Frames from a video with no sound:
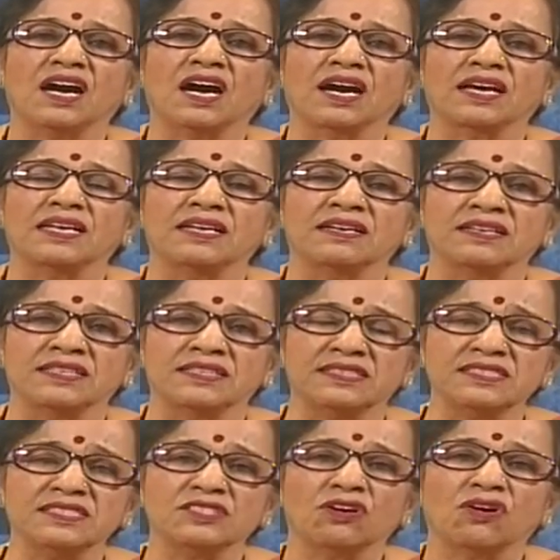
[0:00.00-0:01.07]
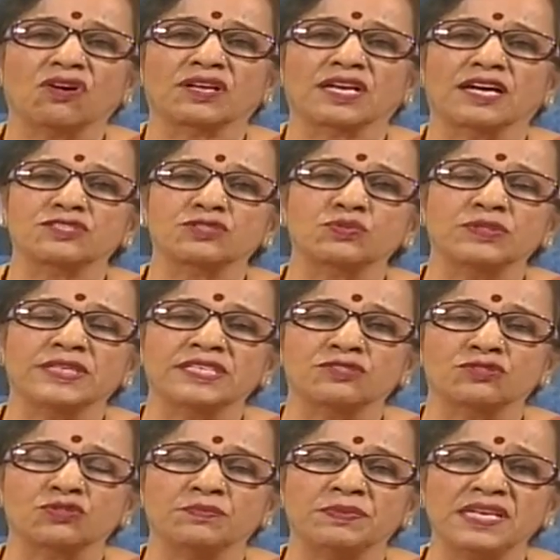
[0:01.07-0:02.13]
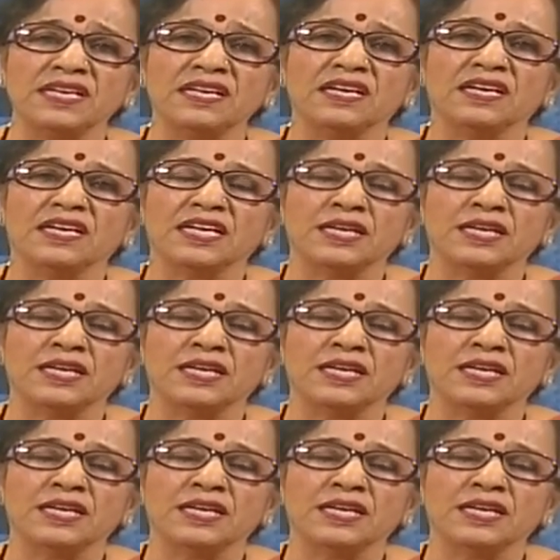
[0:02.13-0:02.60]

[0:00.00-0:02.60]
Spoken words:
our learners or our students to be